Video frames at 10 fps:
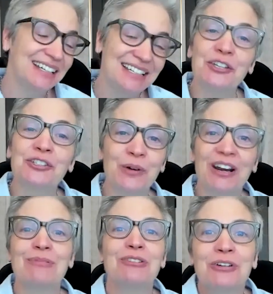tells you what
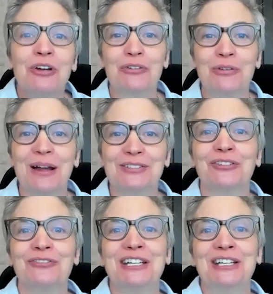I've been doing over the past
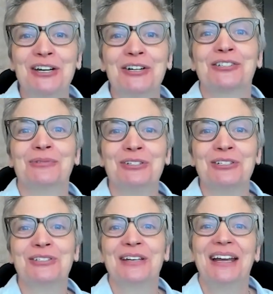15 years, which
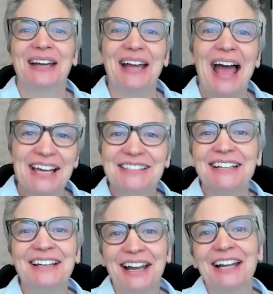is
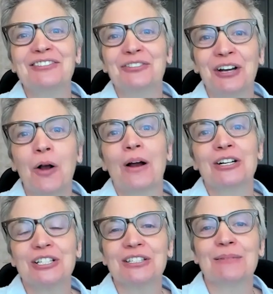asking and answering
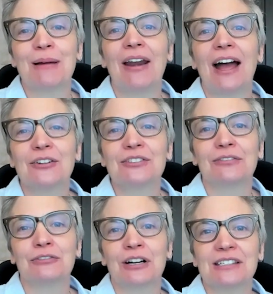questions about how
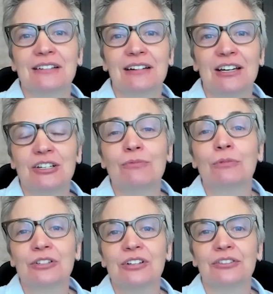civil rights litigation
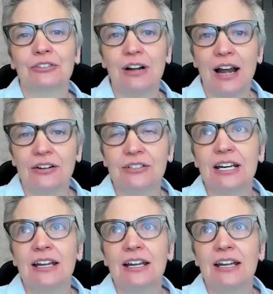works on the ground.